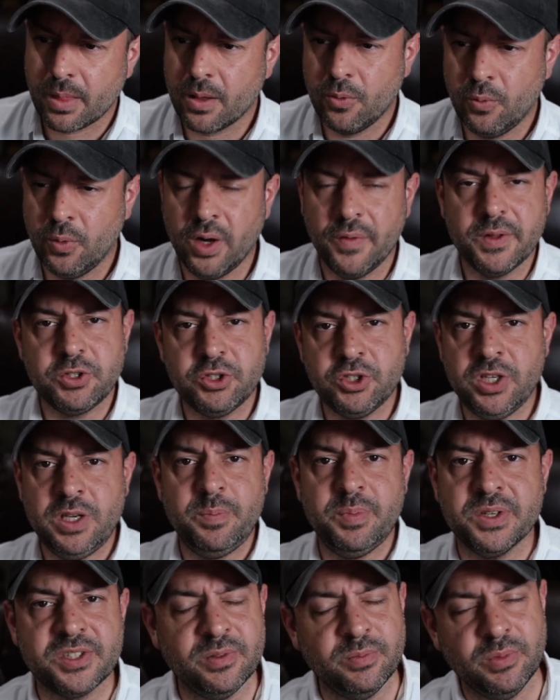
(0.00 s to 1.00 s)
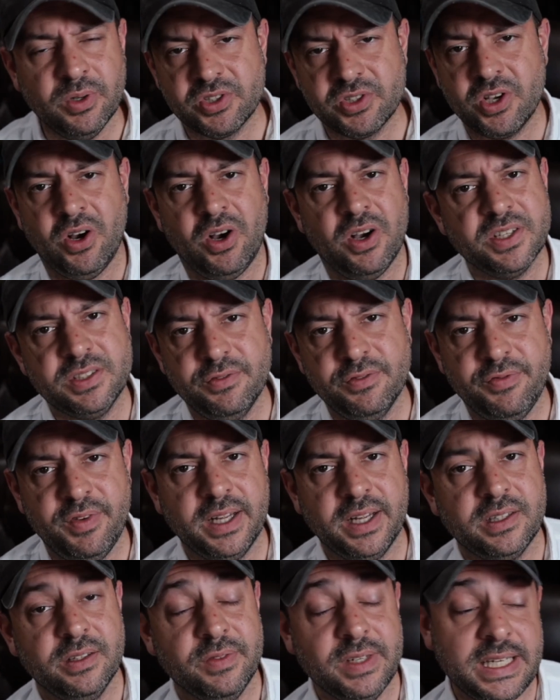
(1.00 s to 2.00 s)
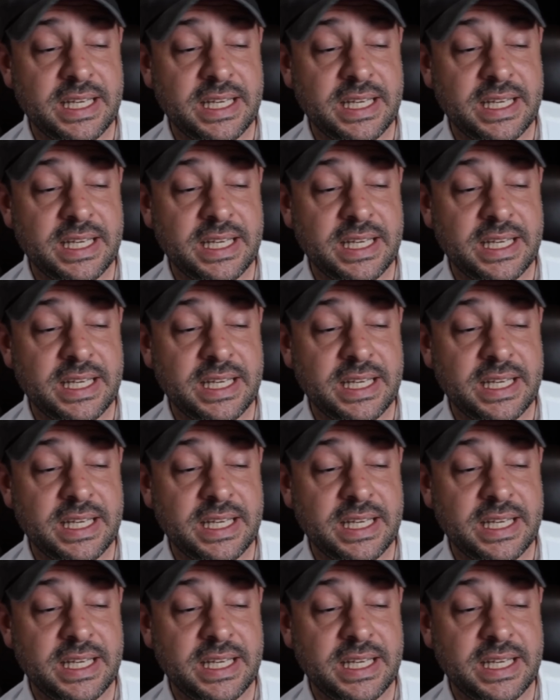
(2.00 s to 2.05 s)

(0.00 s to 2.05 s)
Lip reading: Well, the cheapest and most cost-effective and